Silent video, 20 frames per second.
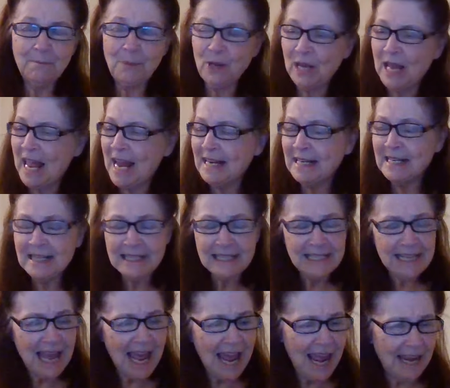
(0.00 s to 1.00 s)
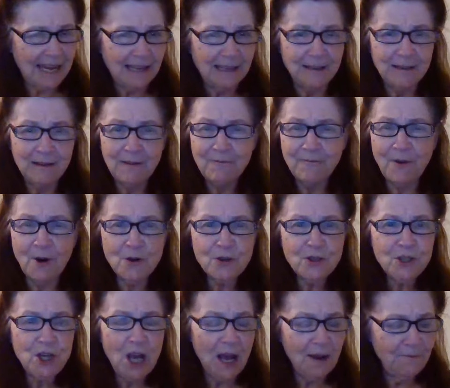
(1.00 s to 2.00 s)
Plain as day. 1
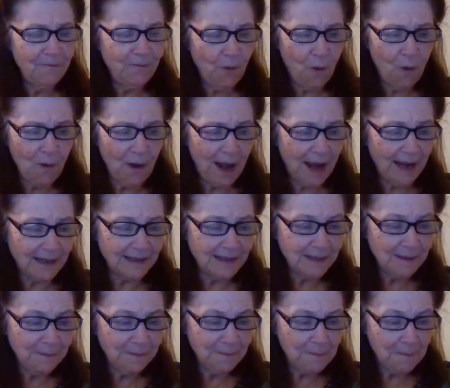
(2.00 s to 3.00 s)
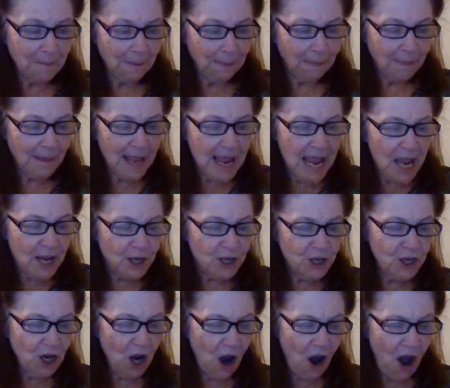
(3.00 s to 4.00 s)
John 4 8.
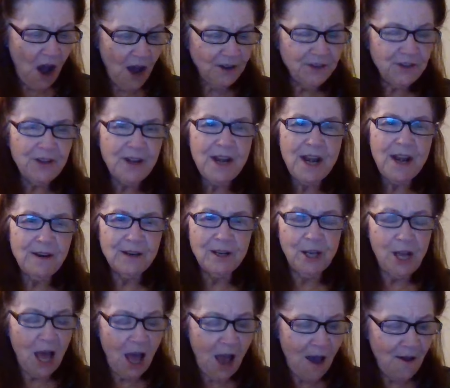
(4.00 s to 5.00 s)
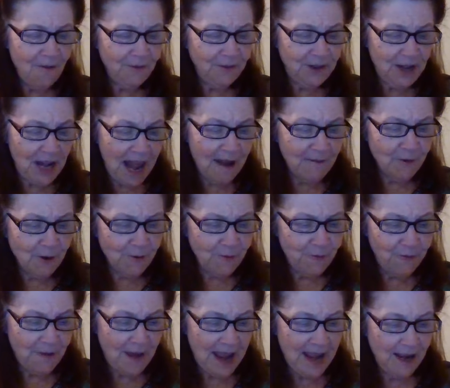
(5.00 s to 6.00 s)
God love never
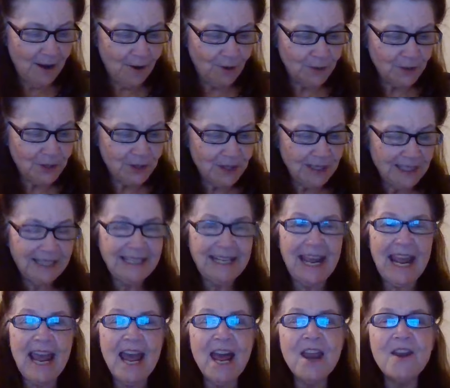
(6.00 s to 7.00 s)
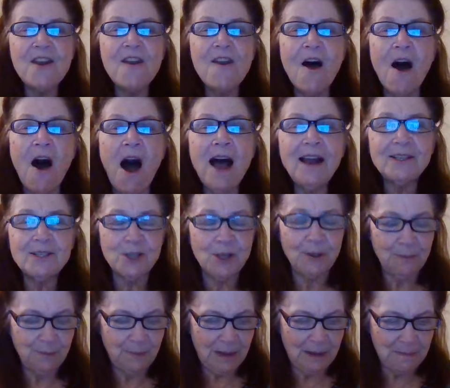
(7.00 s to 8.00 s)
fails, cannot
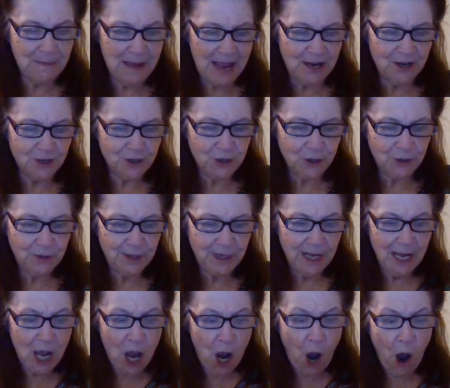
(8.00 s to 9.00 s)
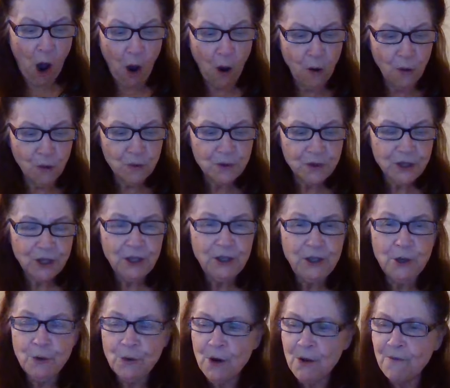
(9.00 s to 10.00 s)
be measured, holds the
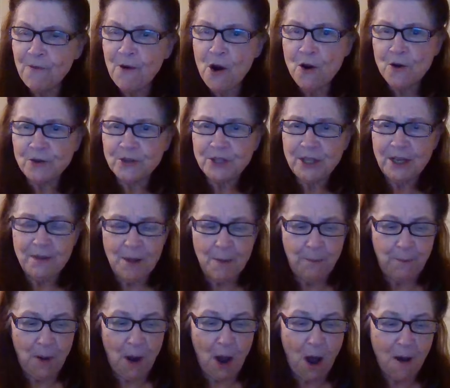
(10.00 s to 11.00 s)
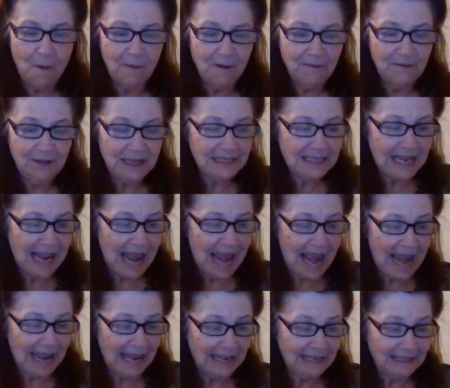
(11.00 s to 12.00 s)
universe in the palm of his
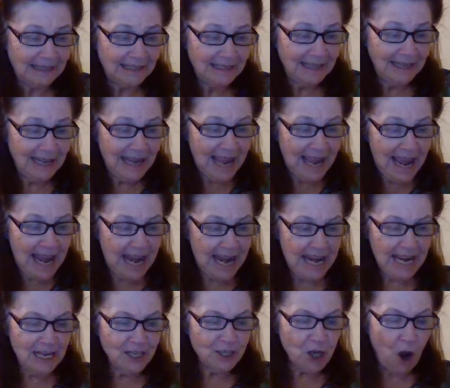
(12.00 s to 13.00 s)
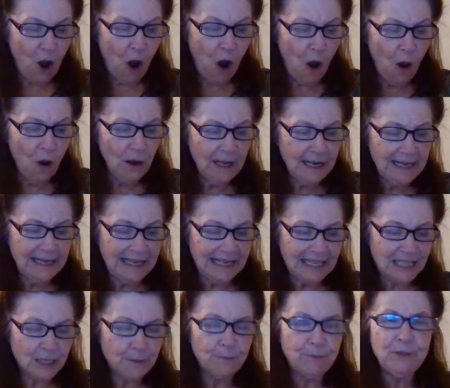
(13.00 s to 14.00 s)
hand. He is
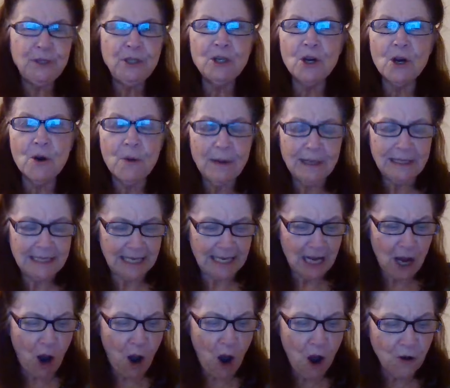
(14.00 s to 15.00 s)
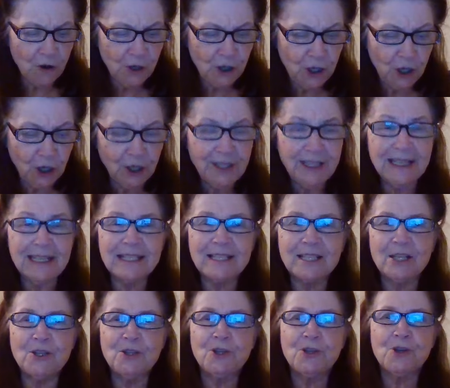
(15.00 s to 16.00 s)
holiness, purity, all goodness
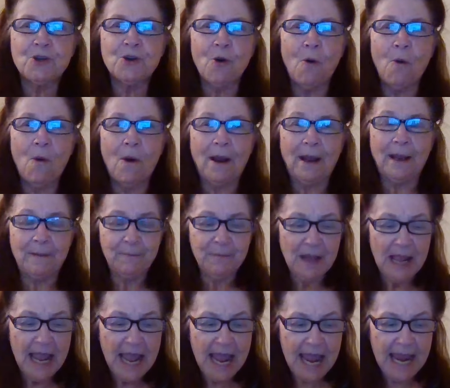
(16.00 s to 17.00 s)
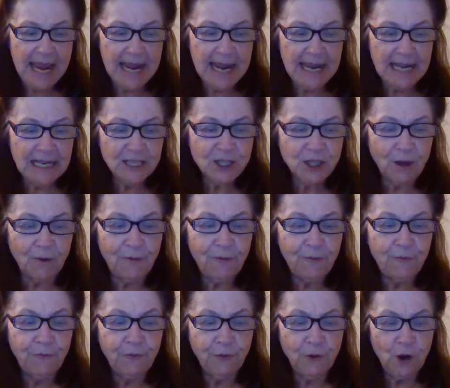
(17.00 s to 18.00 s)
and joy. He is the
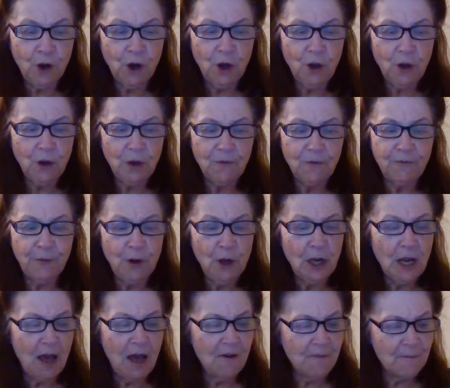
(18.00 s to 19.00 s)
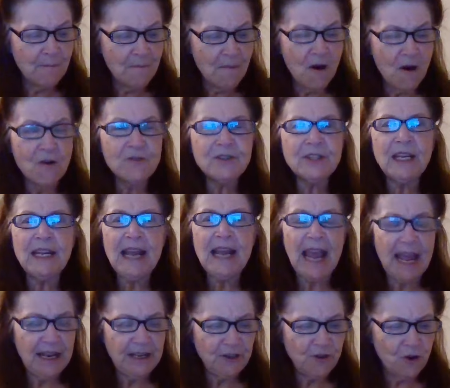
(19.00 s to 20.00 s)
full, full of mercy
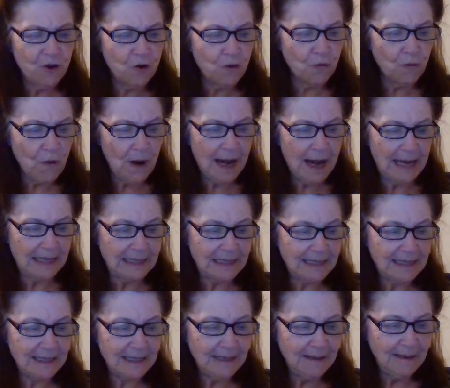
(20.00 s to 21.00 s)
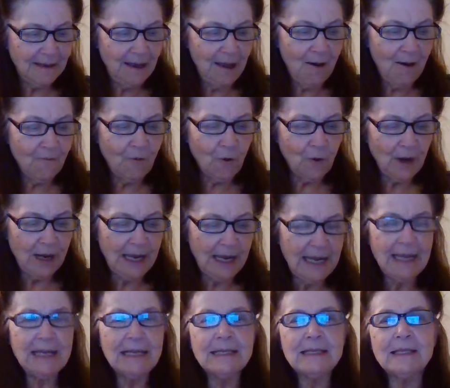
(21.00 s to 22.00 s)
and grace, for
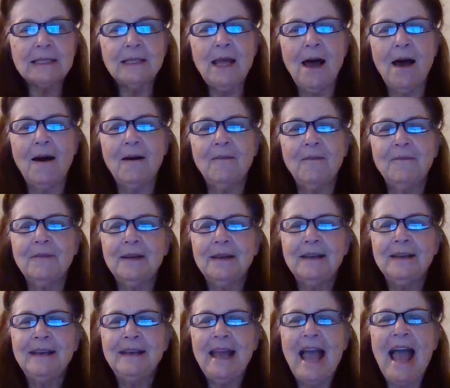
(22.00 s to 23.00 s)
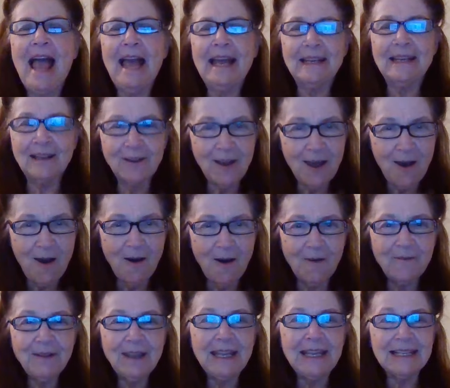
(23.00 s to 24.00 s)
he is love and
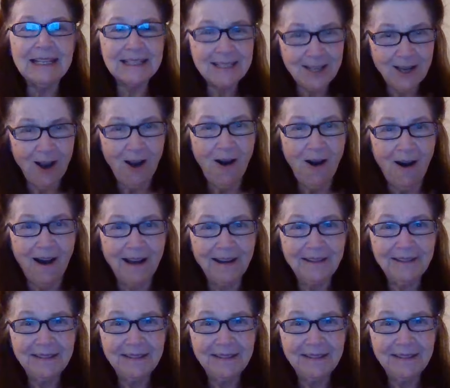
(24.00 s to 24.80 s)
love is God.